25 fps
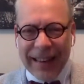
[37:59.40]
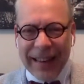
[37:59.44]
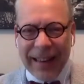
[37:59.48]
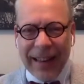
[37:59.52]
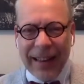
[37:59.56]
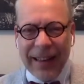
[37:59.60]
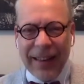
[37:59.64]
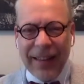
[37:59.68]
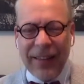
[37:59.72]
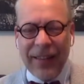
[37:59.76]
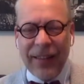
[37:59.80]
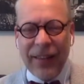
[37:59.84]
and
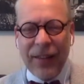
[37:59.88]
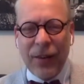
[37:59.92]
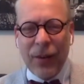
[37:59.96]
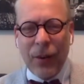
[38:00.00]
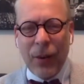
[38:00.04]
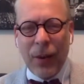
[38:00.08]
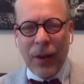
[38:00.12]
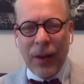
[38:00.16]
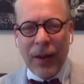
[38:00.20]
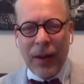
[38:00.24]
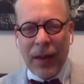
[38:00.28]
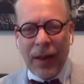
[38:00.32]
listen to
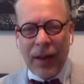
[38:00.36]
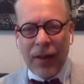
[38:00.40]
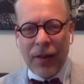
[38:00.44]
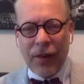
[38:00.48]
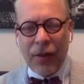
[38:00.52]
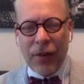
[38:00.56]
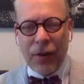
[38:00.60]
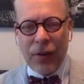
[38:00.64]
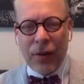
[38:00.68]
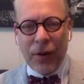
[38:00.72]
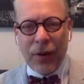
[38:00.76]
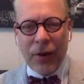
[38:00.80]
a
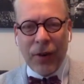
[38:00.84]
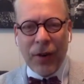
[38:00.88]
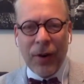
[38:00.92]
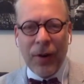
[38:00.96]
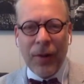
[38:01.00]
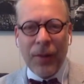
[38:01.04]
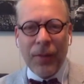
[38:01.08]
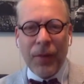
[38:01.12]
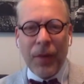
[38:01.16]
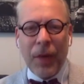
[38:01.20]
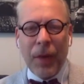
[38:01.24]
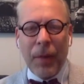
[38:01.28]
lecture
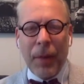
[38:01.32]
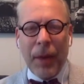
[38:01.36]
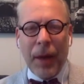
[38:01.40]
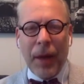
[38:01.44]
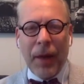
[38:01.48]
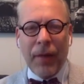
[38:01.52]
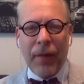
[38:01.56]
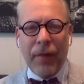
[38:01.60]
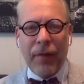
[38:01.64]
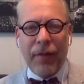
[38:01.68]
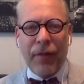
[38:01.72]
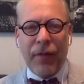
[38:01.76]

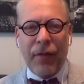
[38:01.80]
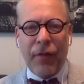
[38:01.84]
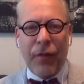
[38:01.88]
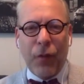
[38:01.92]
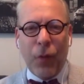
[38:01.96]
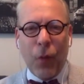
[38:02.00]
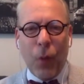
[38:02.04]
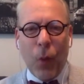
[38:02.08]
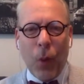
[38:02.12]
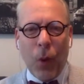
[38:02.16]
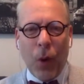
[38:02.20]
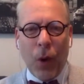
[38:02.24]
about
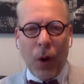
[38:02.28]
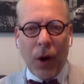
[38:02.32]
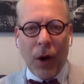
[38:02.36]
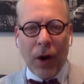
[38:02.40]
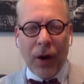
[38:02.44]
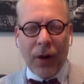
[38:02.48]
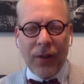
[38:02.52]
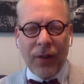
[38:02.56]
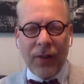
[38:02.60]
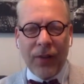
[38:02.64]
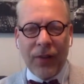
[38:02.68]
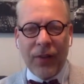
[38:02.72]

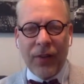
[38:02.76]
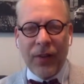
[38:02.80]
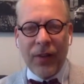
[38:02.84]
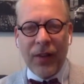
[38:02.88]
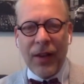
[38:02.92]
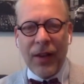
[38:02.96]
forks